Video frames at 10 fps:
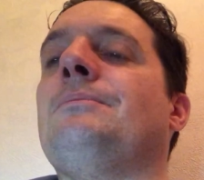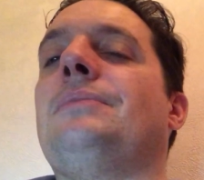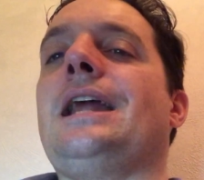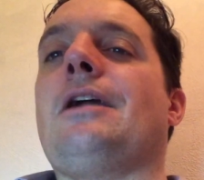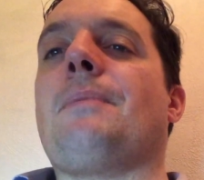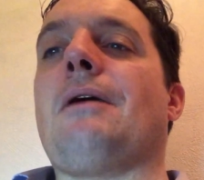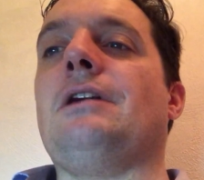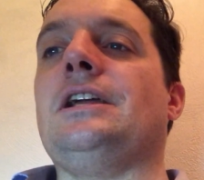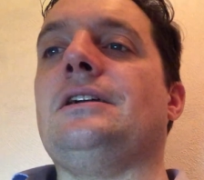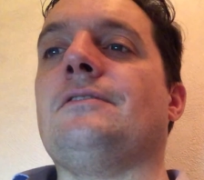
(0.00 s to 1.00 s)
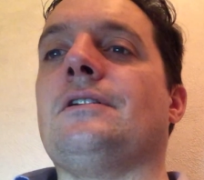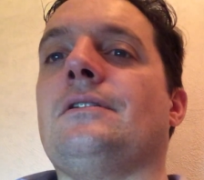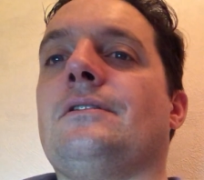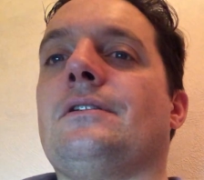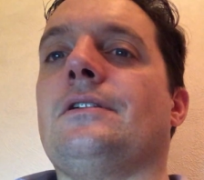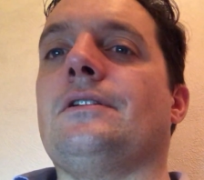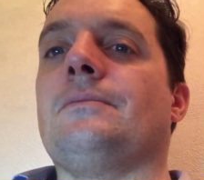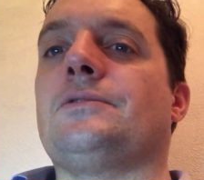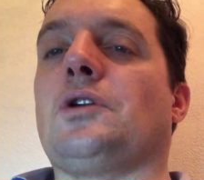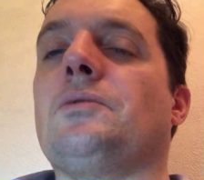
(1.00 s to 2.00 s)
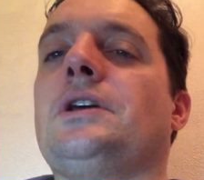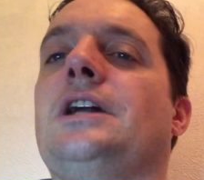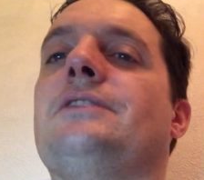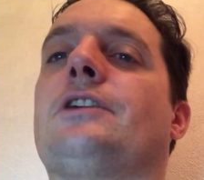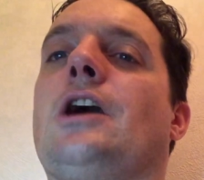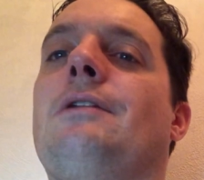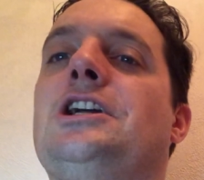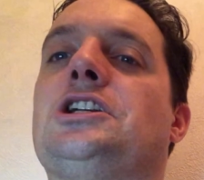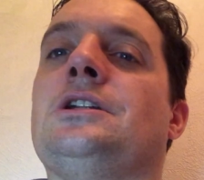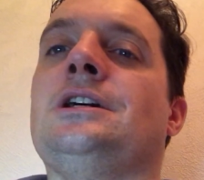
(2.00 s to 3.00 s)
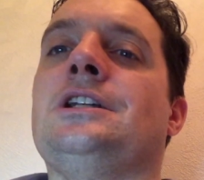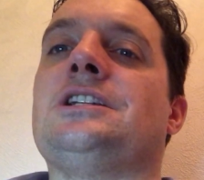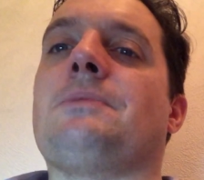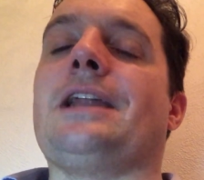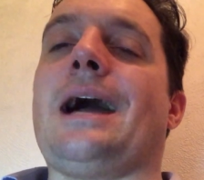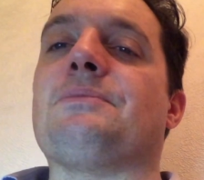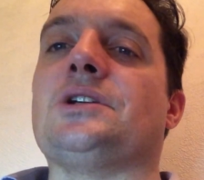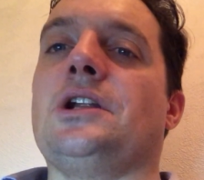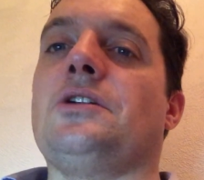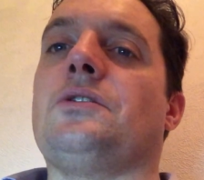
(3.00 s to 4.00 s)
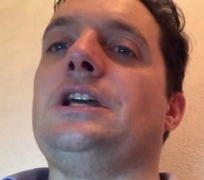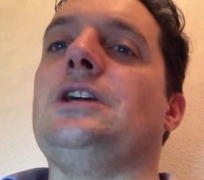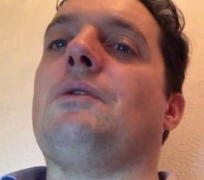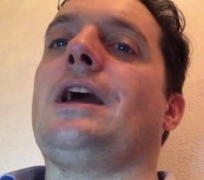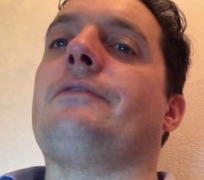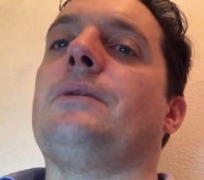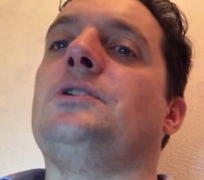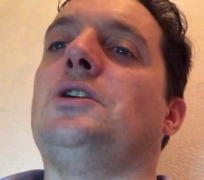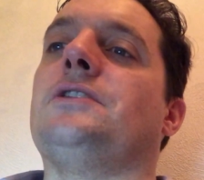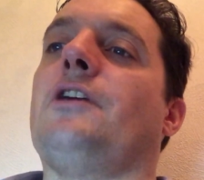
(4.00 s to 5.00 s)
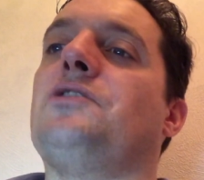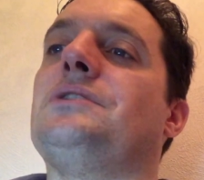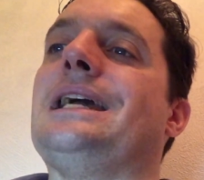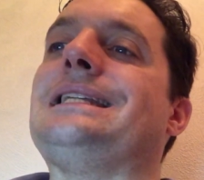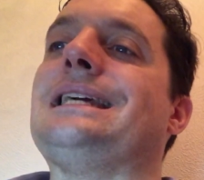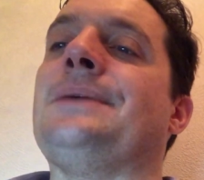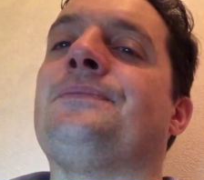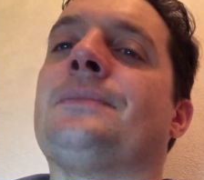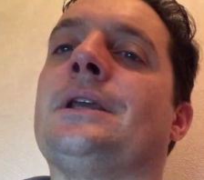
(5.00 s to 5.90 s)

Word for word: Blair apparently uh, toyed with the idea of a coalition, despite absolutely not needing one, having a majority of 180.